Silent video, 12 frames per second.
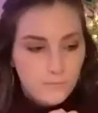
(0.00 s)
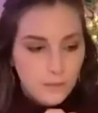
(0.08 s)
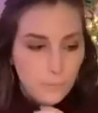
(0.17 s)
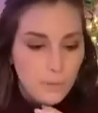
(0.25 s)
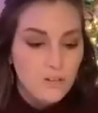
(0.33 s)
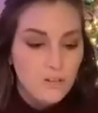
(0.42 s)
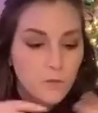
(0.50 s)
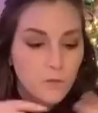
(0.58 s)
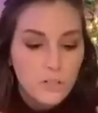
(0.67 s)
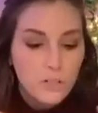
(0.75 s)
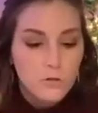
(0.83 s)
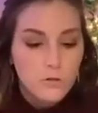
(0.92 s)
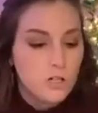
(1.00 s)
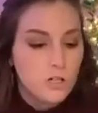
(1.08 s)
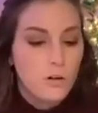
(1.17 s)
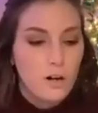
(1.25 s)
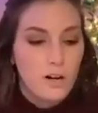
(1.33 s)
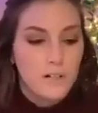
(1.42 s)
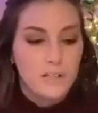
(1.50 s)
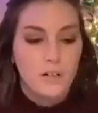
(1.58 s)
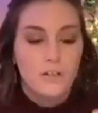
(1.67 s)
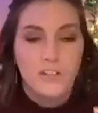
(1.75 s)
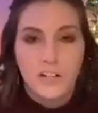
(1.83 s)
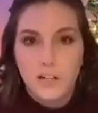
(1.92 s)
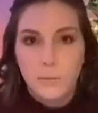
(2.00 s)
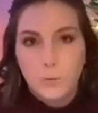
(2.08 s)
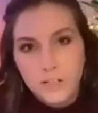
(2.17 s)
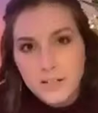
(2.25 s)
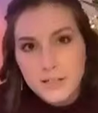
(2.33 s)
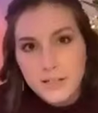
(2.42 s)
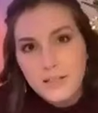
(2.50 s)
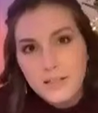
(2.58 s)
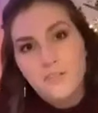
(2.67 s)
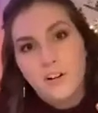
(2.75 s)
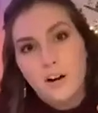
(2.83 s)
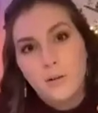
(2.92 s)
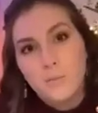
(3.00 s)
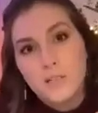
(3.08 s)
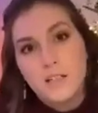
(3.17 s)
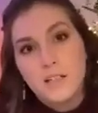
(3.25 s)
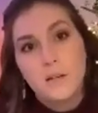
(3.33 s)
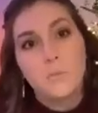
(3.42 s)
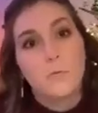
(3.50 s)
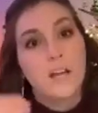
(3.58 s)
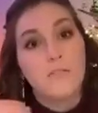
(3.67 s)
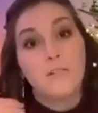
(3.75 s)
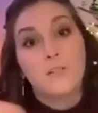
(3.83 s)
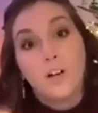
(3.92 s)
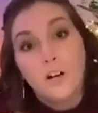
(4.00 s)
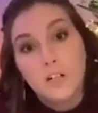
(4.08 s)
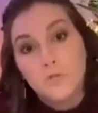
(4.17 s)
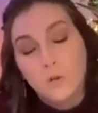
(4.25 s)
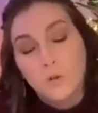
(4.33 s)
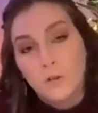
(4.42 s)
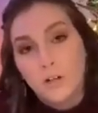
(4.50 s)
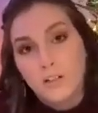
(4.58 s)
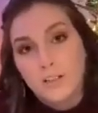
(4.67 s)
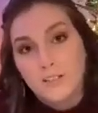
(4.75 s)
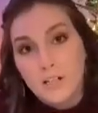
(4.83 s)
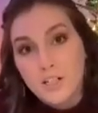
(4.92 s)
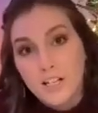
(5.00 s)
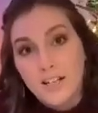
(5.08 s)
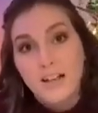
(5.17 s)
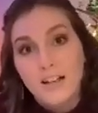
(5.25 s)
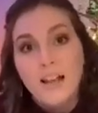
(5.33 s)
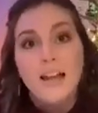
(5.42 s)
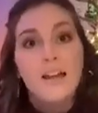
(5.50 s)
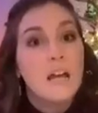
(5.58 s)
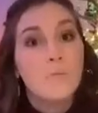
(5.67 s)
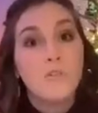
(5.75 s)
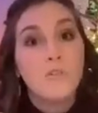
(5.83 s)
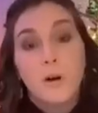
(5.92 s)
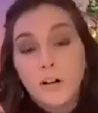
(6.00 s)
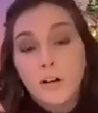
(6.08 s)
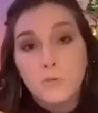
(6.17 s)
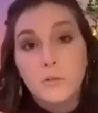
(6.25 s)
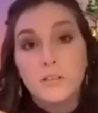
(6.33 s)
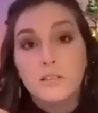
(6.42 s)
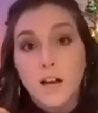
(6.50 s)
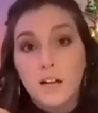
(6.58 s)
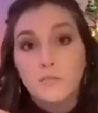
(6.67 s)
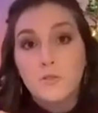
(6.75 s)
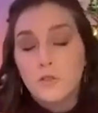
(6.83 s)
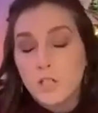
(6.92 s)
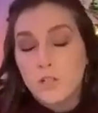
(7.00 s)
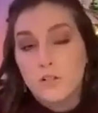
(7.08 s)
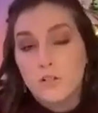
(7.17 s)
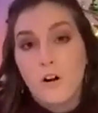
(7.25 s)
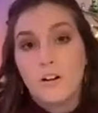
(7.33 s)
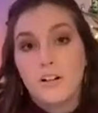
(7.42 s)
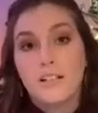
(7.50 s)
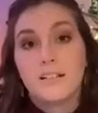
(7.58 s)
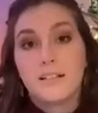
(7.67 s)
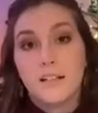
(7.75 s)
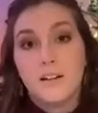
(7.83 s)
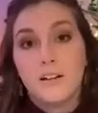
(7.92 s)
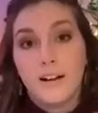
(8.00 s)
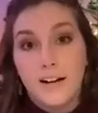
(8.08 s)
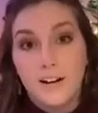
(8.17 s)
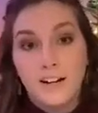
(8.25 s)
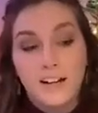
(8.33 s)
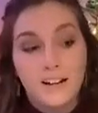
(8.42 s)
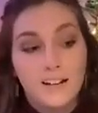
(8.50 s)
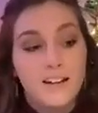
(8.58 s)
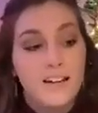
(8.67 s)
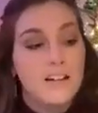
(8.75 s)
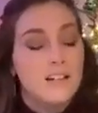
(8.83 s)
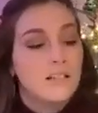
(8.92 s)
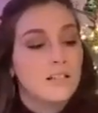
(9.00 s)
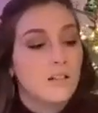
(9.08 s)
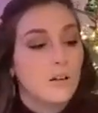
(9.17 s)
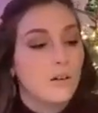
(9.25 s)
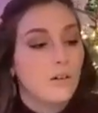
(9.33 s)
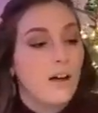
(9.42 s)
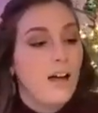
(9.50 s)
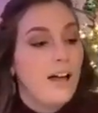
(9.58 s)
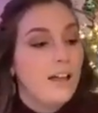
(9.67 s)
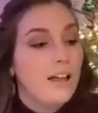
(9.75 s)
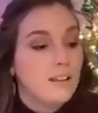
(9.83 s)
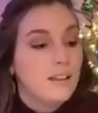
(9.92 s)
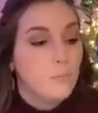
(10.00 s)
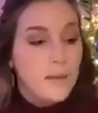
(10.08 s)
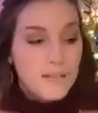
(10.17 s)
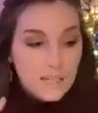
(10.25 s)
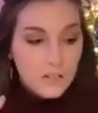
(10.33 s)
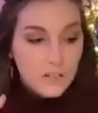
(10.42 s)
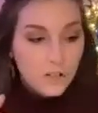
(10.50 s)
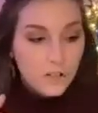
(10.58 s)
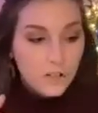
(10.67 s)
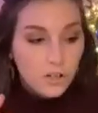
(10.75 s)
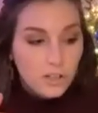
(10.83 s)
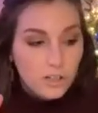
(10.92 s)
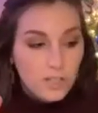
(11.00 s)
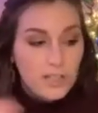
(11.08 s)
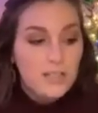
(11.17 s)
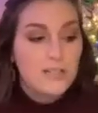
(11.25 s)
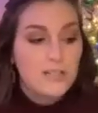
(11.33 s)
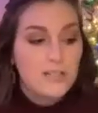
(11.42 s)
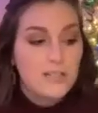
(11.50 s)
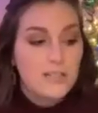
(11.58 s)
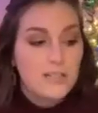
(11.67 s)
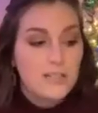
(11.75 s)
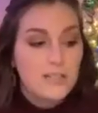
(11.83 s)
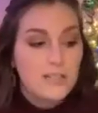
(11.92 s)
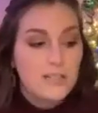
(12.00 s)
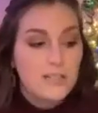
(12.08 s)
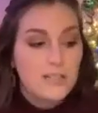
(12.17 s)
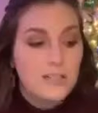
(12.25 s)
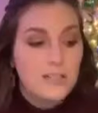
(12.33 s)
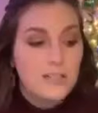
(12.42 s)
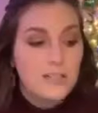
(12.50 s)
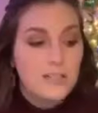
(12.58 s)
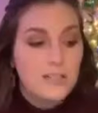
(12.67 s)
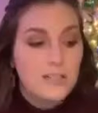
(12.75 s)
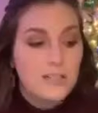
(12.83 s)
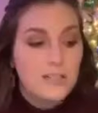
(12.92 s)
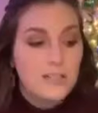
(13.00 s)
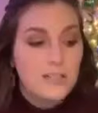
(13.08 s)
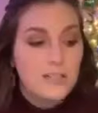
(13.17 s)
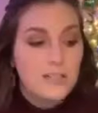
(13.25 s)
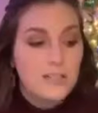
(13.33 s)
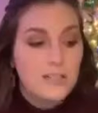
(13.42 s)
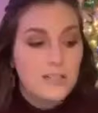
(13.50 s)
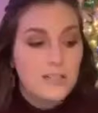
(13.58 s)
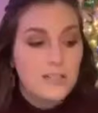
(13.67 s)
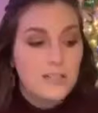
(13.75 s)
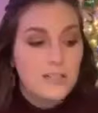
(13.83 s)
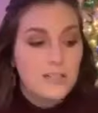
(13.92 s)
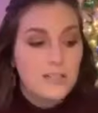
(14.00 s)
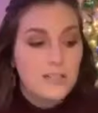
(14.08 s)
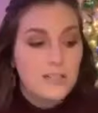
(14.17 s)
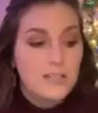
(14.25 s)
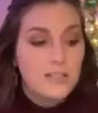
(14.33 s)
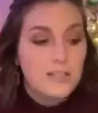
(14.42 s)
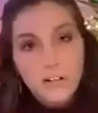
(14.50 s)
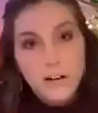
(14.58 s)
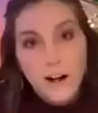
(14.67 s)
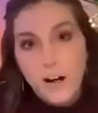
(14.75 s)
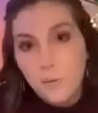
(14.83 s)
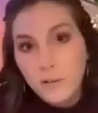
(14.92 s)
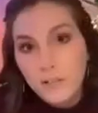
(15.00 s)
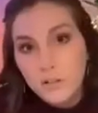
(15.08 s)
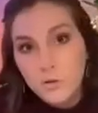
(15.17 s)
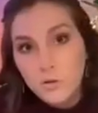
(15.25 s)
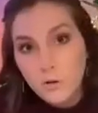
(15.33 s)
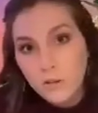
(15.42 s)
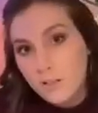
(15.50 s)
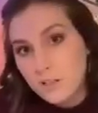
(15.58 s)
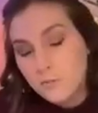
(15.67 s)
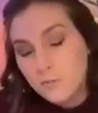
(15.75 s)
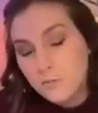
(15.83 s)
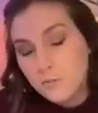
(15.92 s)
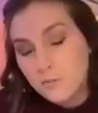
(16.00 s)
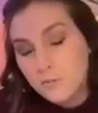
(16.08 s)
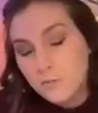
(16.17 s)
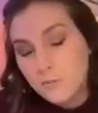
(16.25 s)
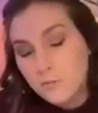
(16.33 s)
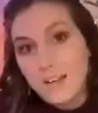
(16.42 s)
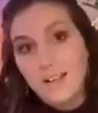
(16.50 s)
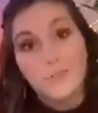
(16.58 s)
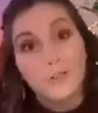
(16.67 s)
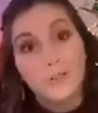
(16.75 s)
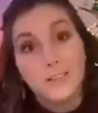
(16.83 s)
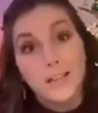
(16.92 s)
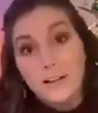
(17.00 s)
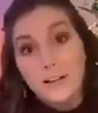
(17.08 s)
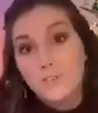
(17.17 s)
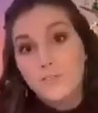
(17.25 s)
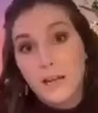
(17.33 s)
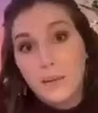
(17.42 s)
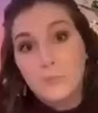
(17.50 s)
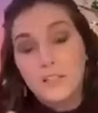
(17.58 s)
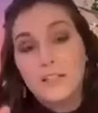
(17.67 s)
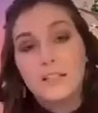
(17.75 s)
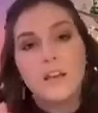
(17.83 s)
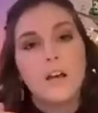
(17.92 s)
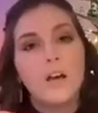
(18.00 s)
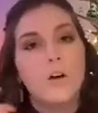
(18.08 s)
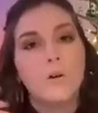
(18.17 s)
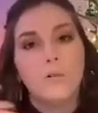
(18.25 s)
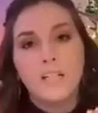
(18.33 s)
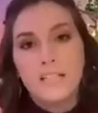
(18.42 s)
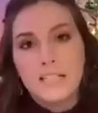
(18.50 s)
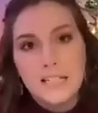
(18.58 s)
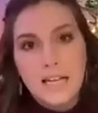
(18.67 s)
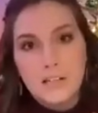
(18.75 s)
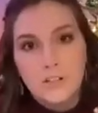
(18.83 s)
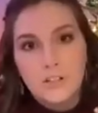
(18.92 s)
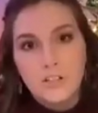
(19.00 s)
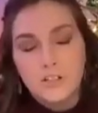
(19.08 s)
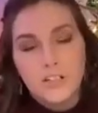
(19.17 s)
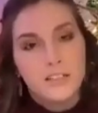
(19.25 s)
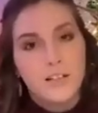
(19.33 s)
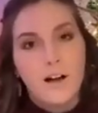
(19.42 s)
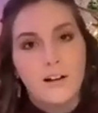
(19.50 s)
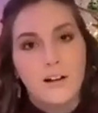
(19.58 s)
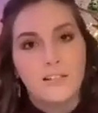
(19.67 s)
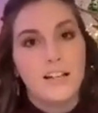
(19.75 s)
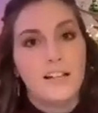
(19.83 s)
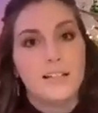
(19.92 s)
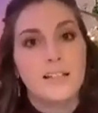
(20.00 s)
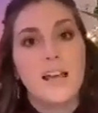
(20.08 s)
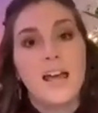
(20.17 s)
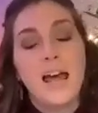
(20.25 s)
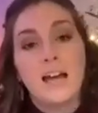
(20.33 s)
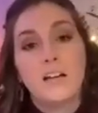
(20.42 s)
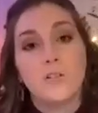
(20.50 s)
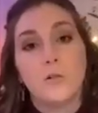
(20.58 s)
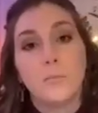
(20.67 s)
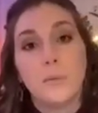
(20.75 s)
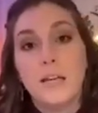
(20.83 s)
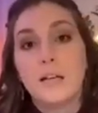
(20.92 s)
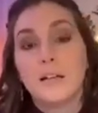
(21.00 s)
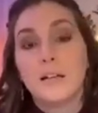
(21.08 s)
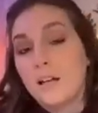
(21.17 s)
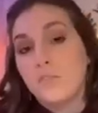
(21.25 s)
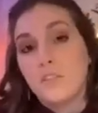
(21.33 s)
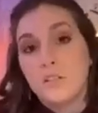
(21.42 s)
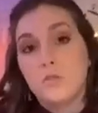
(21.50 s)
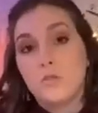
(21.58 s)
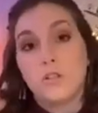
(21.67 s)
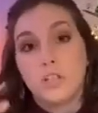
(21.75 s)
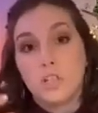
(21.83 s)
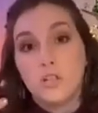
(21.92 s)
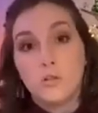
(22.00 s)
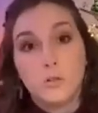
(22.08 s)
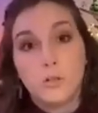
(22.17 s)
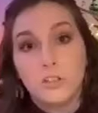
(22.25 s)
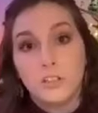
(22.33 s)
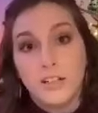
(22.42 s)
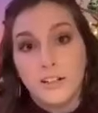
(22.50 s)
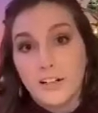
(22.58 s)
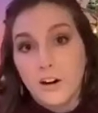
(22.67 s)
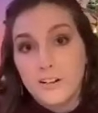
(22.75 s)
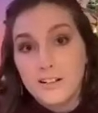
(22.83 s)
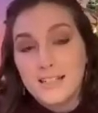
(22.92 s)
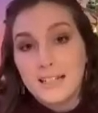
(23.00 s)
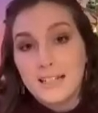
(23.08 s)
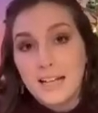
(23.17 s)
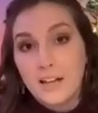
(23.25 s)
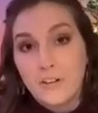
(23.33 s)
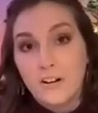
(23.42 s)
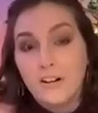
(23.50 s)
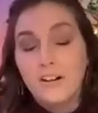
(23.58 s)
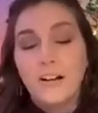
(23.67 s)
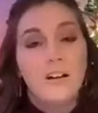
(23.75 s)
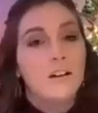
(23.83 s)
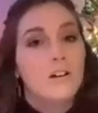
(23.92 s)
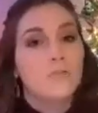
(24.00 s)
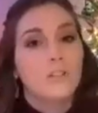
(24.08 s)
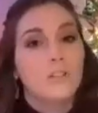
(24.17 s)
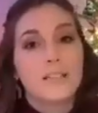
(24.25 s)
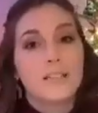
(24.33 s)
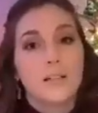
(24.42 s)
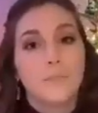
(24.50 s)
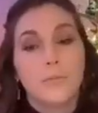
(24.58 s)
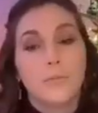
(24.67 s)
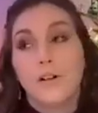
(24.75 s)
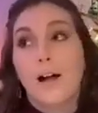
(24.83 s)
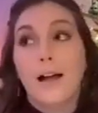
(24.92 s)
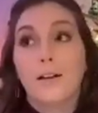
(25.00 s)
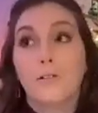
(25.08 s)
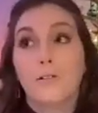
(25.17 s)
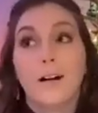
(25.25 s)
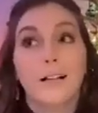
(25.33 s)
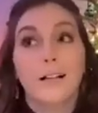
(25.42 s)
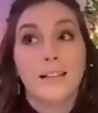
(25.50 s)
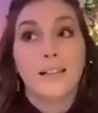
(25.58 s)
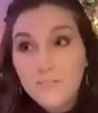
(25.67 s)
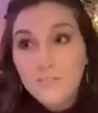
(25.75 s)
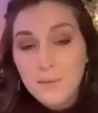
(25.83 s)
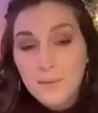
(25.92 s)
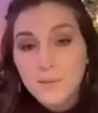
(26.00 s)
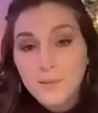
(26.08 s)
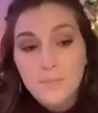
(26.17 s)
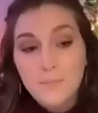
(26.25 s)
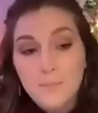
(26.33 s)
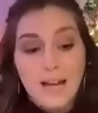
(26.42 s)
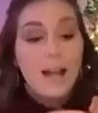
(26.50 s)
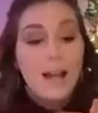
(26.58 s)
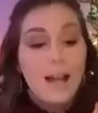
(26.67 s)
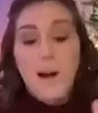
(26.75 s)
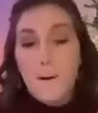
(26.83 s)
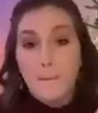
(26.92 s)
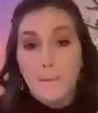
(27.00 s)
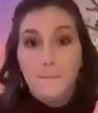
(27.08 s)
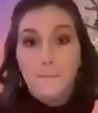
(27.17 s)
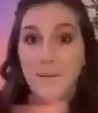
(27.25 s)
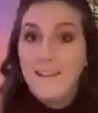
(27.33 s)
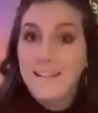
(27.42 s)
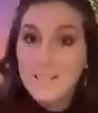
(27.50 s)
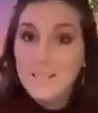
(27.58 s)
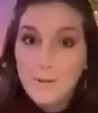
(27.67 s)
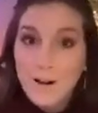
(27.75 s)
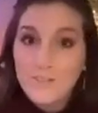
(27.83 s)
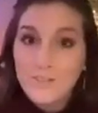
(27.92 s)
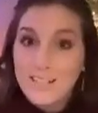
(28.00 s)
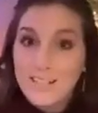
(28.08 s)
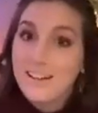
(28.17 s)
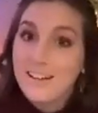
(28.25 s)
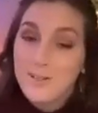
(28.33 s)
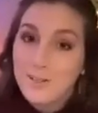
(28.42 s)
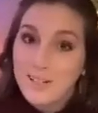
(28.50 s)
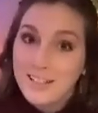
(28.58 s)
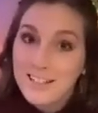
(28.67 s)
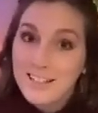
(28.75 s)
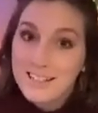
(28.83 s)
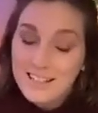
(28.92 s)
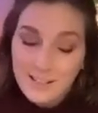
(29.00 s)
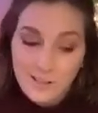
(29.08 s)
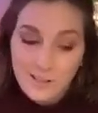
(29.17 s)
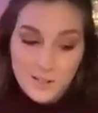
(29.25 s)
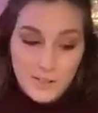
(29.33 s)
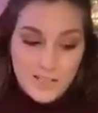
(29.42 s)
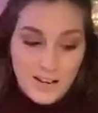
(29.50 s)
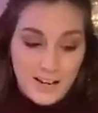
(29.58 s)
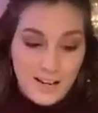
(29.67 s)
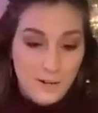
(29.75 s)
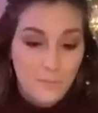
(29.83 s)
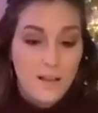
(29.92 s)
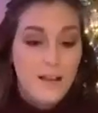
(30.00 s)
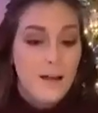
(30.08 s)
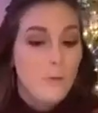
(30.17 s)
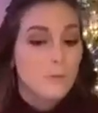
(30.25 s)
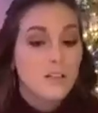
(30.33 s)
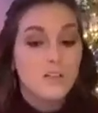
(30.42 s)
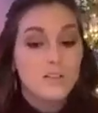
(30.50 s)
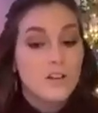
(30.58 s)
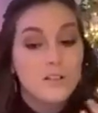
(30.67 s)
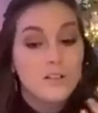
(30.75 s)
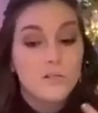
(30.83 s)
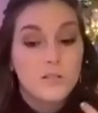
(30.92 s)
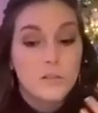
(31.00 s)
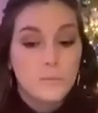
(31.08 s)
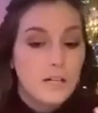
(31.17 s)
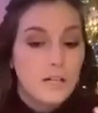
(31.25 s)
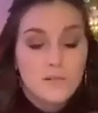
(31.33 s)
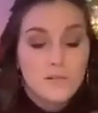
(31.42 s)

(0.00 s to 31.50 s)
But folk and traditional arts are very important to the Everhart Museum. We have a large folk art collection, and we've partnered with a lot of traditional artists in our area. So making cookies and having a tradition like this, that is very common in northeastern Pennsylvania. I know a lot of families who get together during the holidays and they'll make kind of these traditional culinary arts together. For example, I know a lot of families make a big spread of Italian cookies at Christmas time, but then there's also some like